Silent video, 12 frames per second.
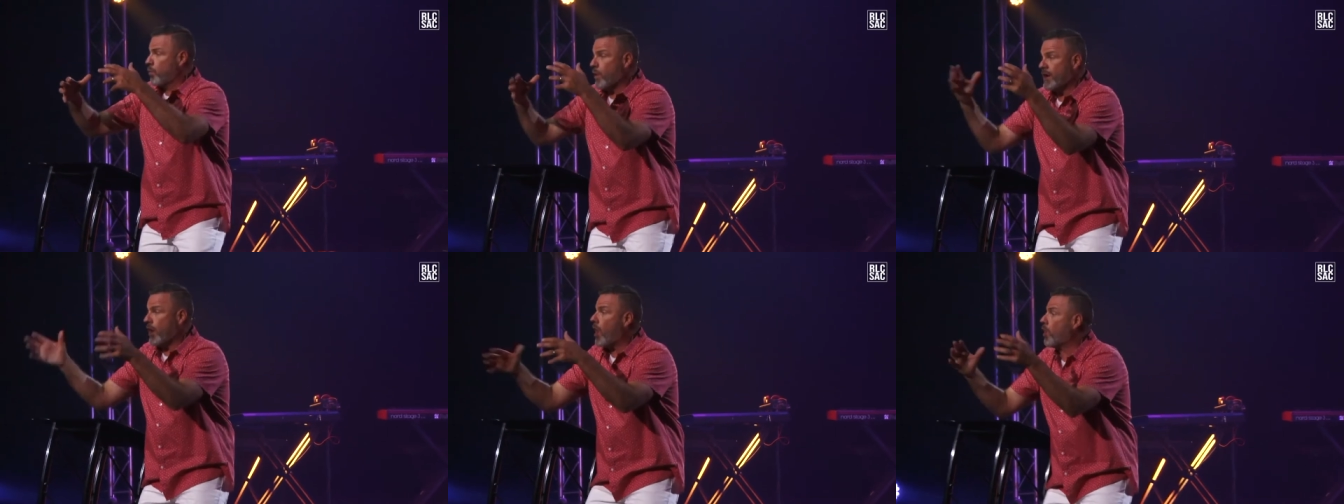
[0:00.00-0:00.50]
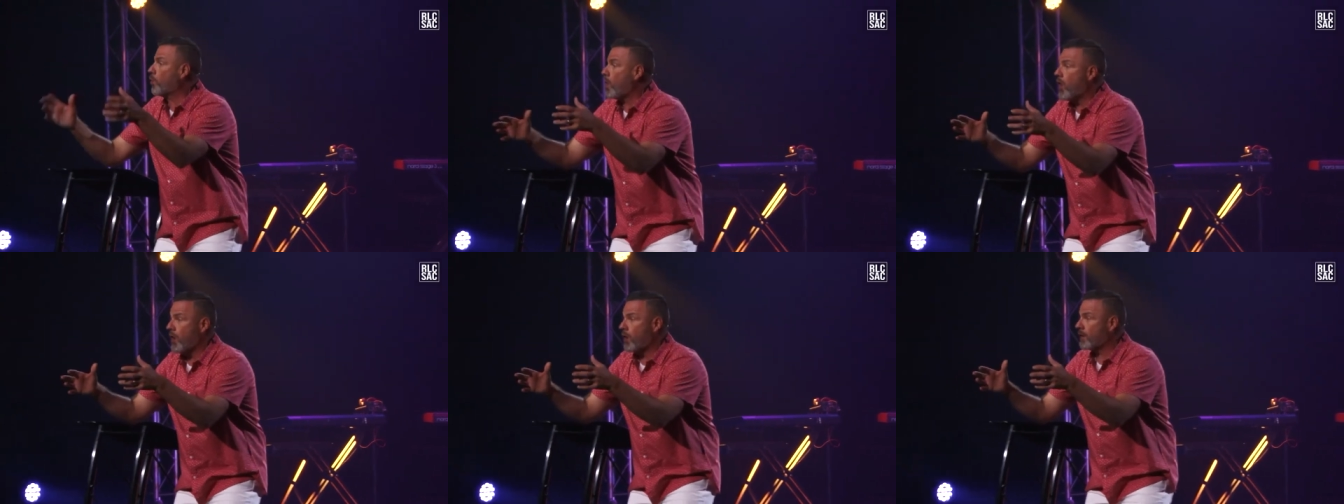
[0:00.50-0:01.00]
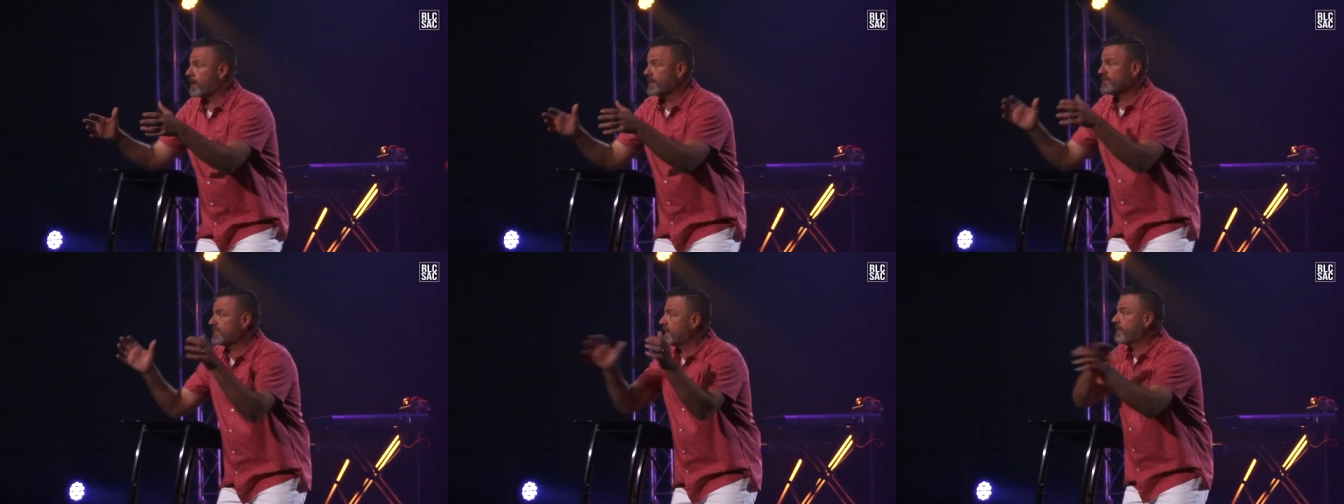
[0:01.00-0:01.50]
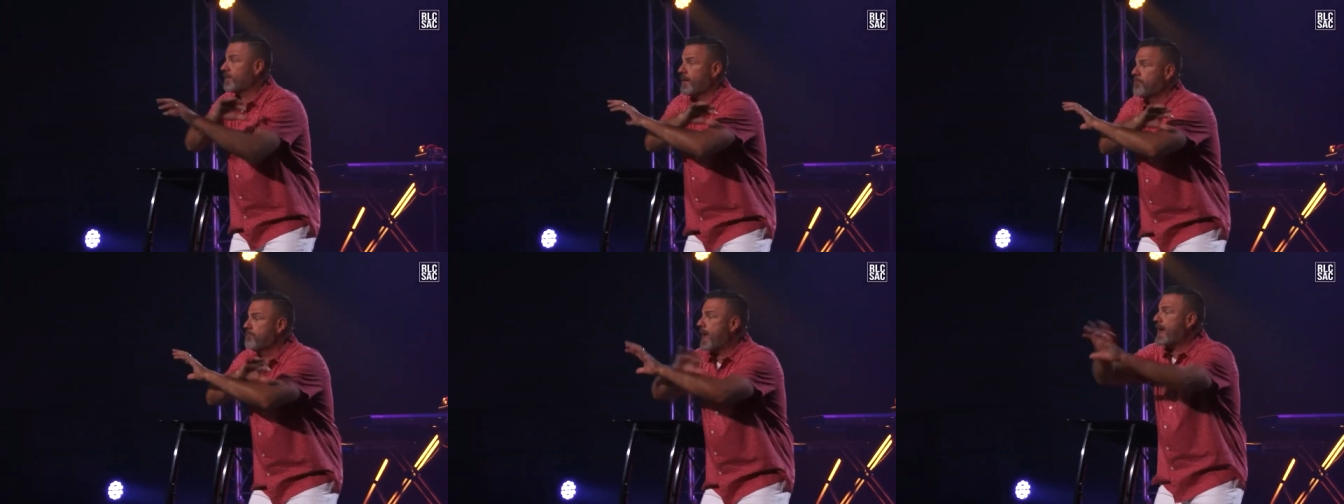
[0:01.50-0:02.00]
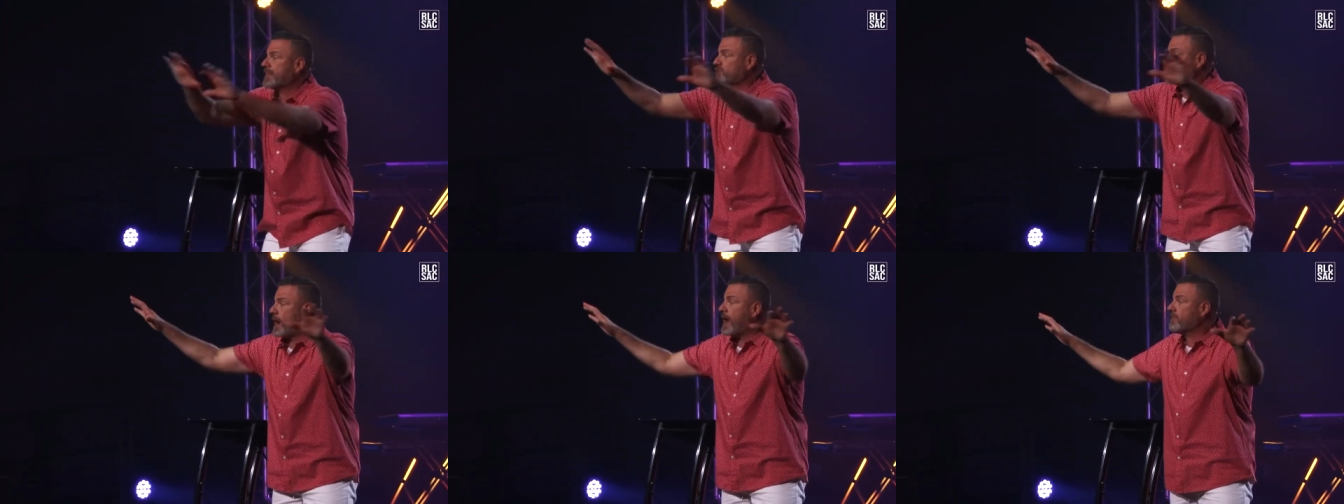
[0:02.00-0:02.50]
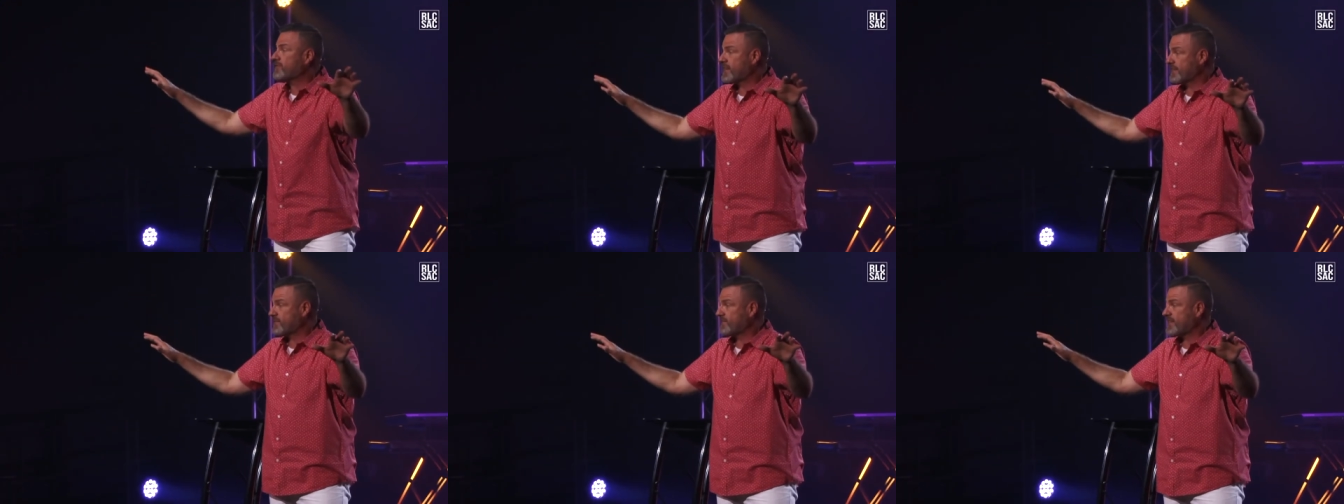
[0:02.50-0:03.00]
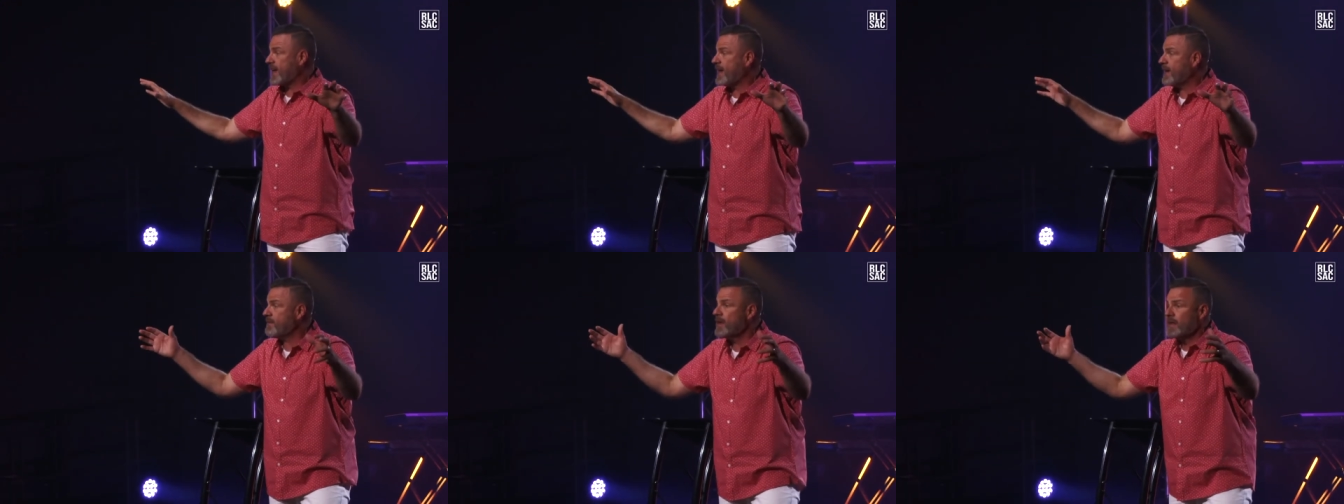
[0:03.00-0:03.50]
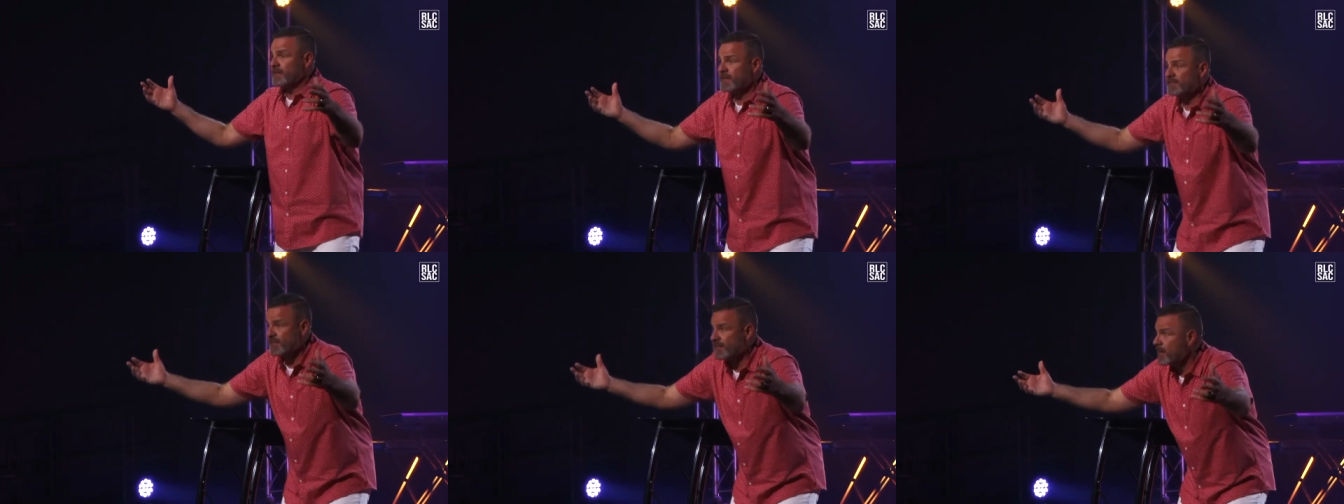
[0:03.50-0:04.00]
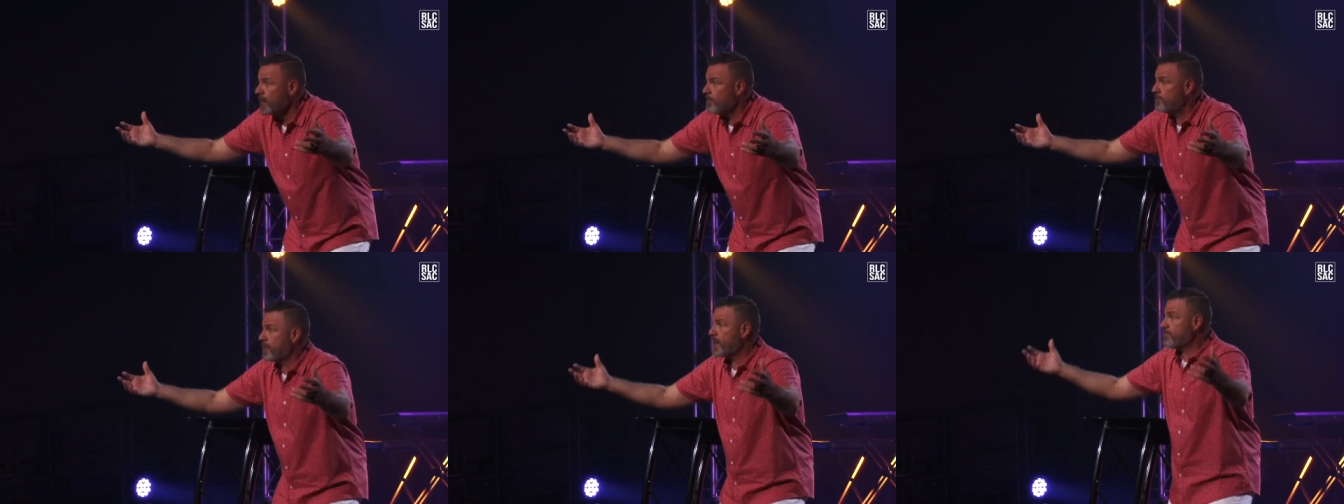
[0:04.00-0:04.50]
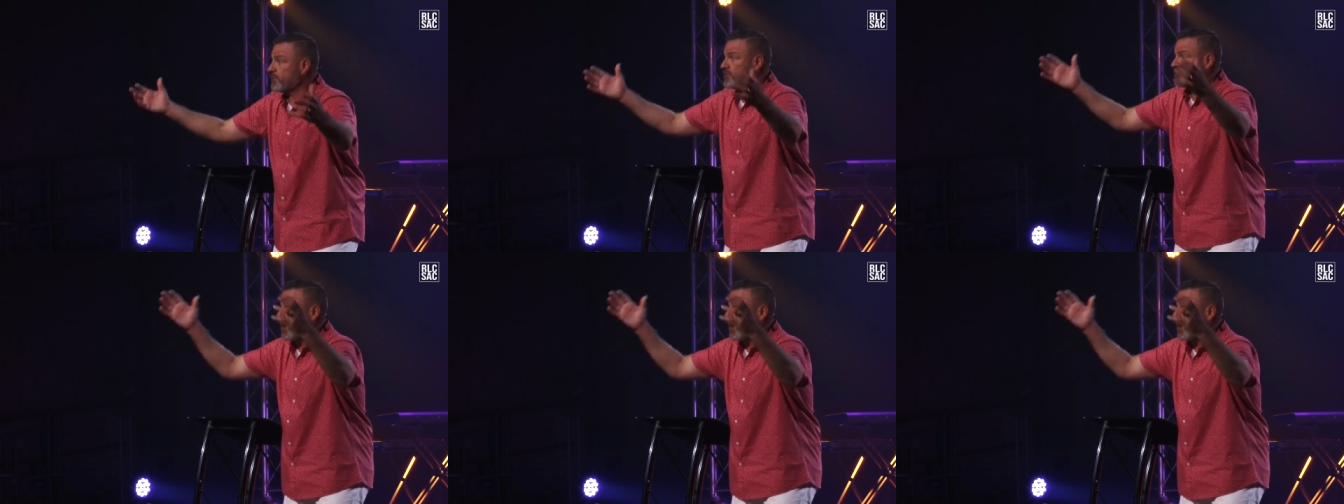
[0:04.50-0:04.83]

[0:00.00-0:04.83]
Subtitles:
went all wrong. Instead of mass crowds getting saved, listen, people